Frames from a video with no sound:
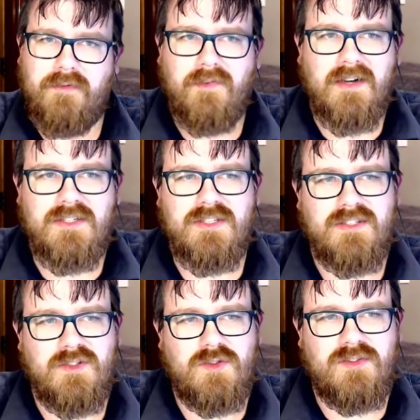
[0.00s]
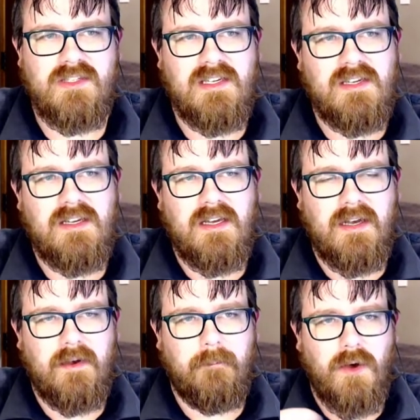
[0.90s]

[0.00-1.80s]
functions um,